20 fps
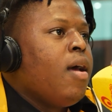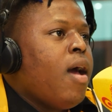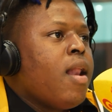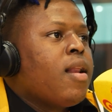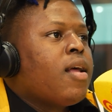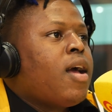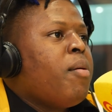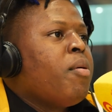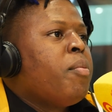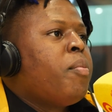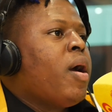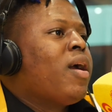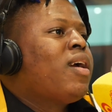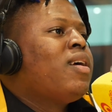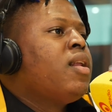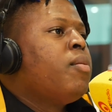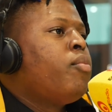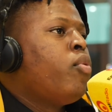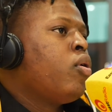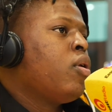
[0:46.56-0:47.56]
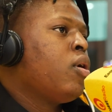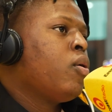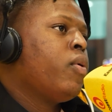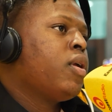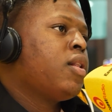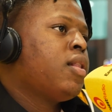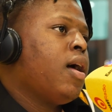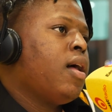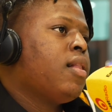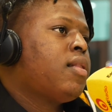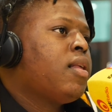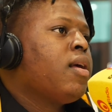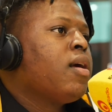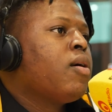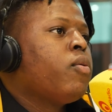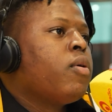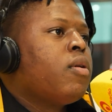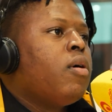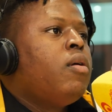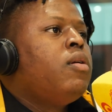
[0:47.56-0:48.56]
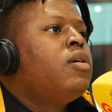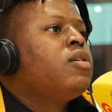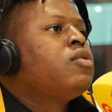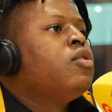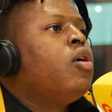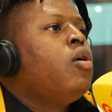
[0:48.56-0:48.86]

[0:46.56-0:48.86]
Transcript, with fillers: and coming back in the morning with nothing. We'd always